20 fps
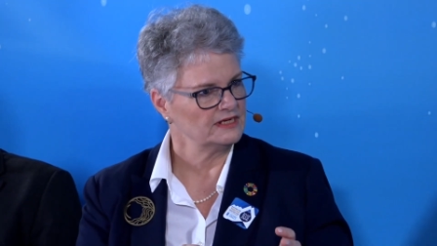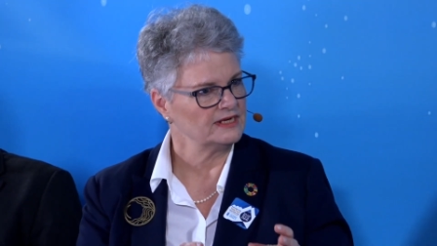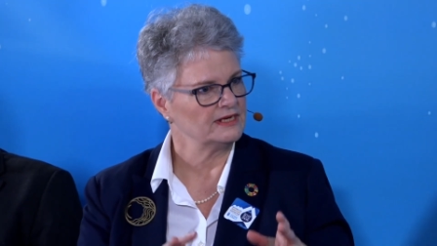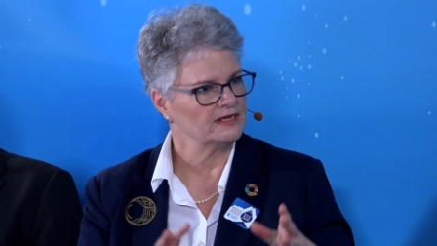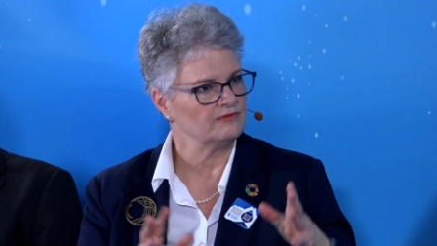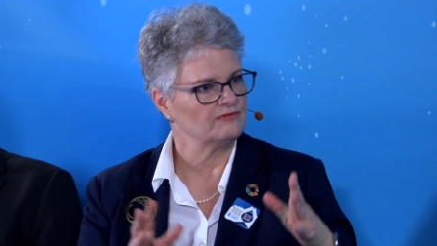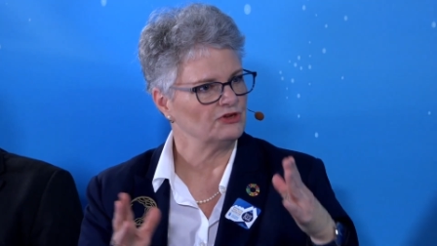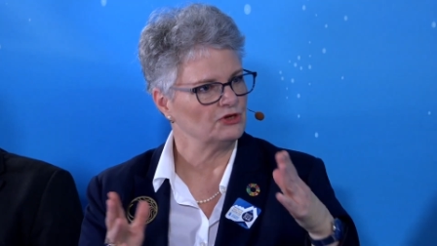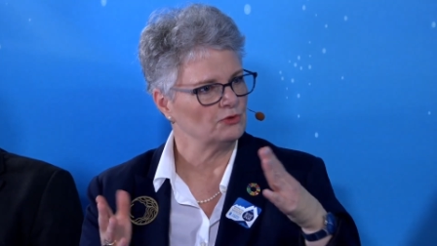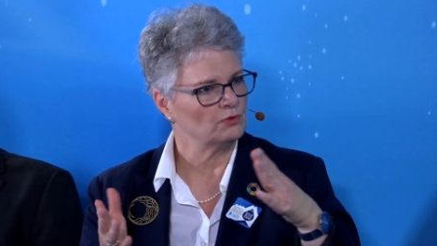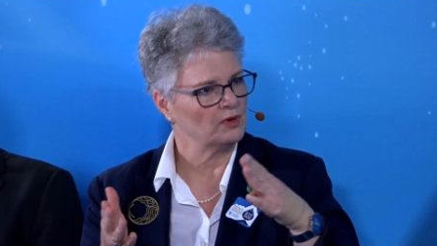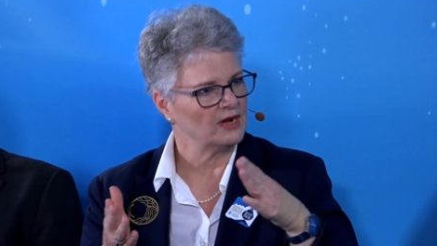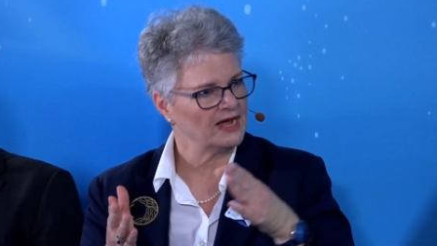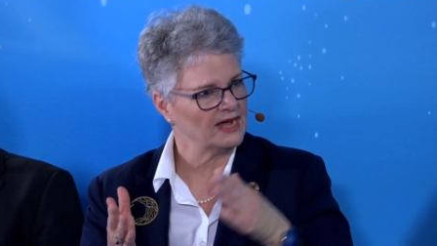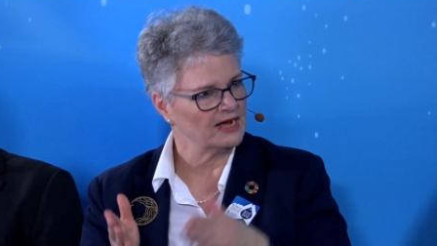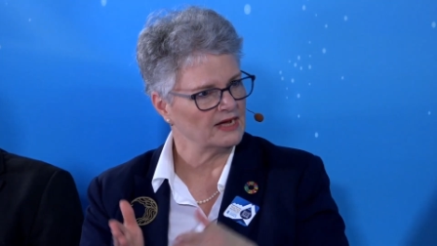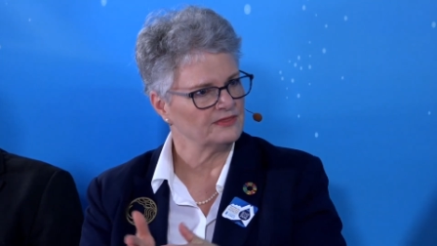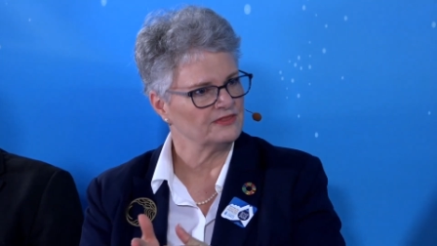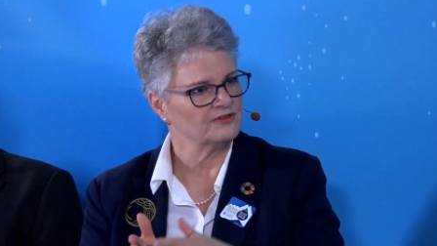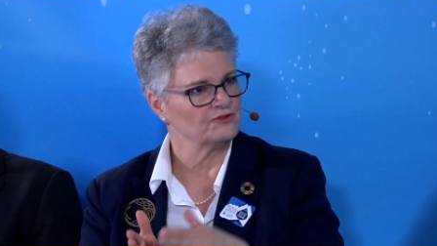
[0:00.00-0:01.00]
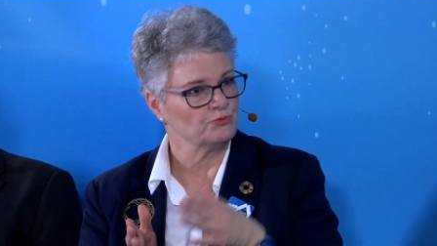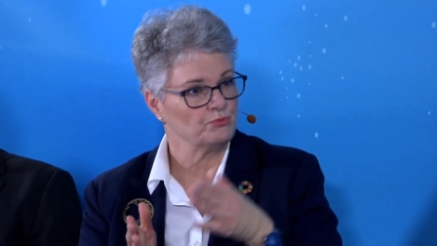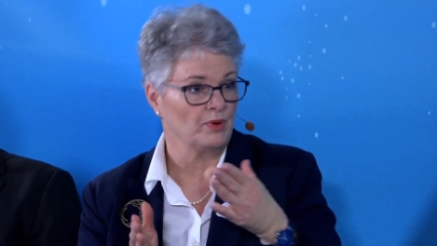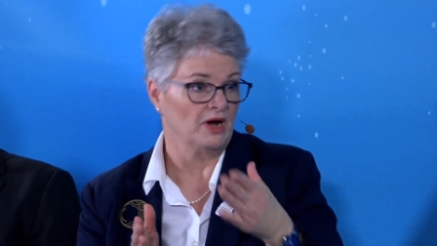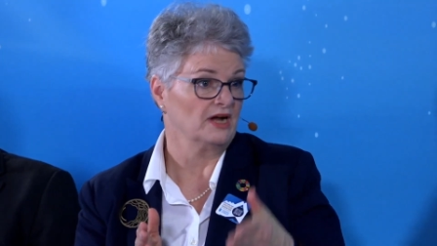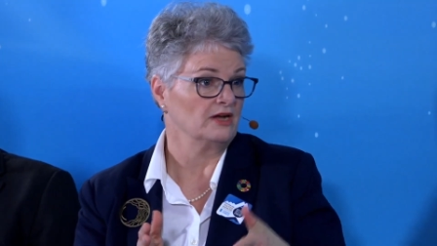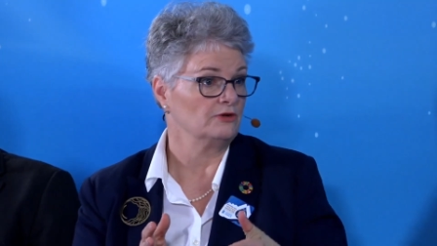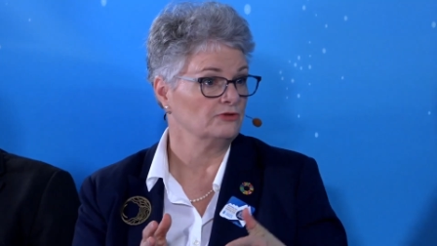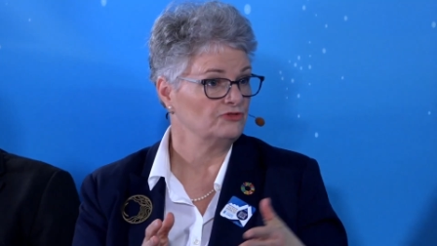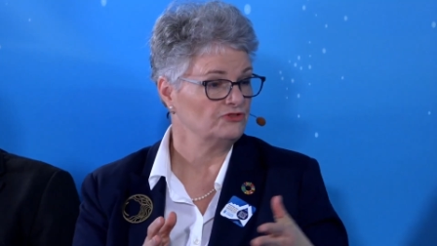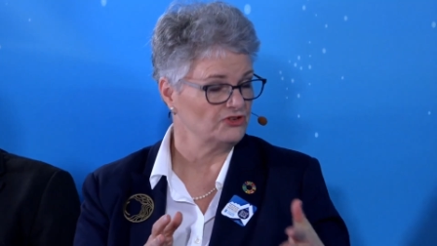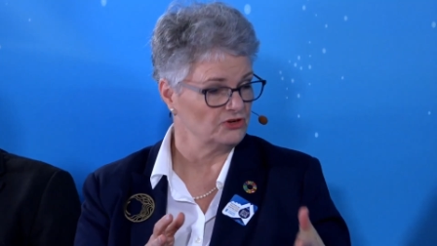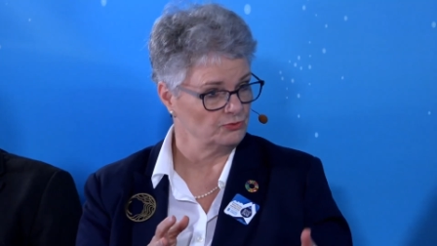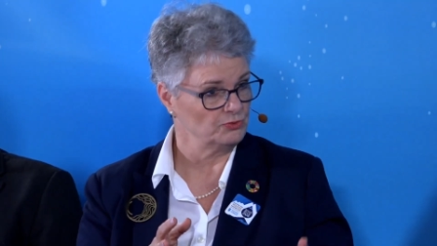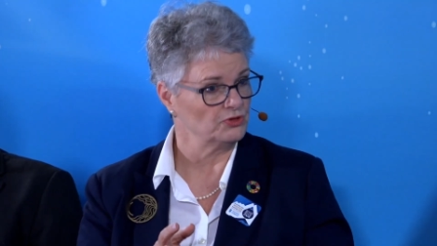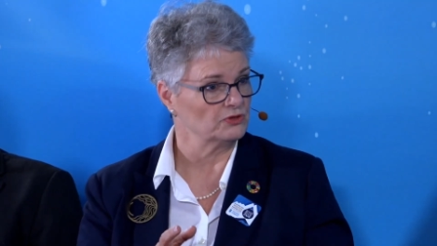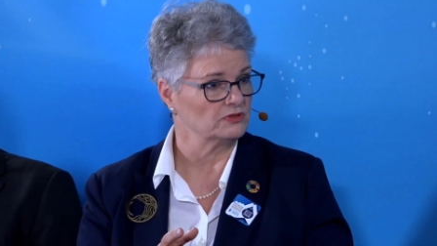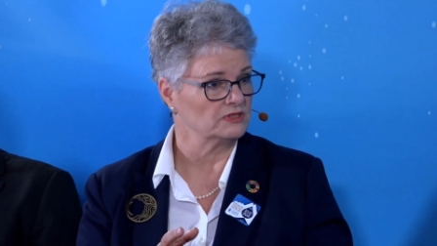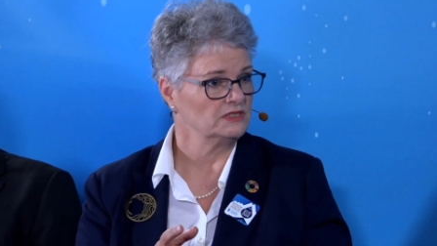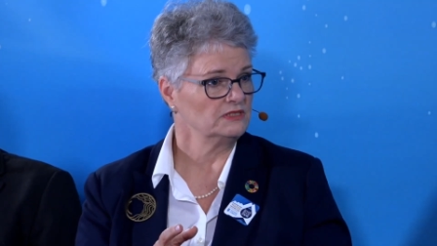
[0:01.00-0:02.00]
if you add this
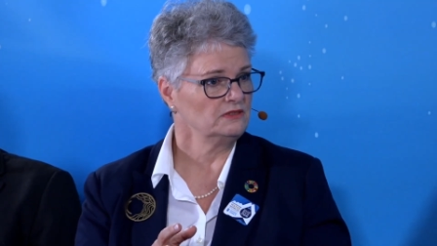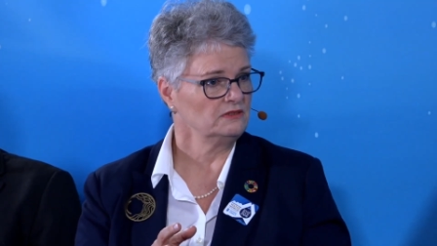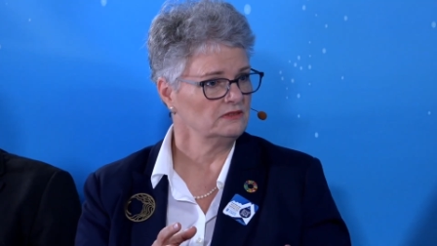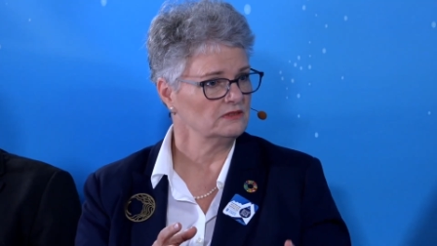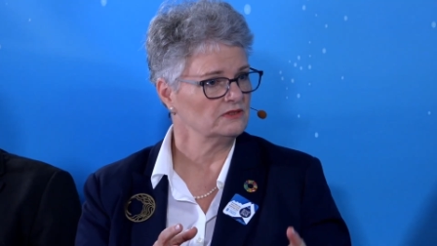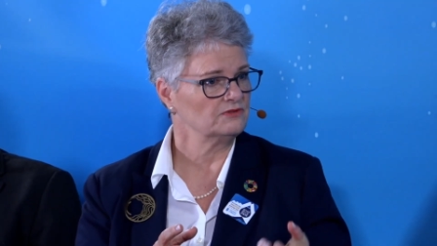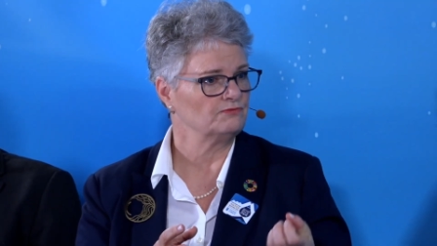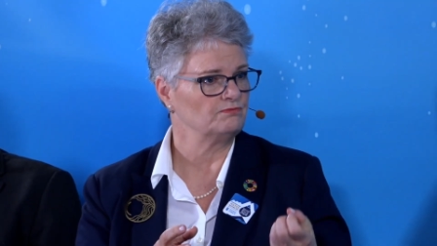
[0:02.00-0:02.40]
biostimulant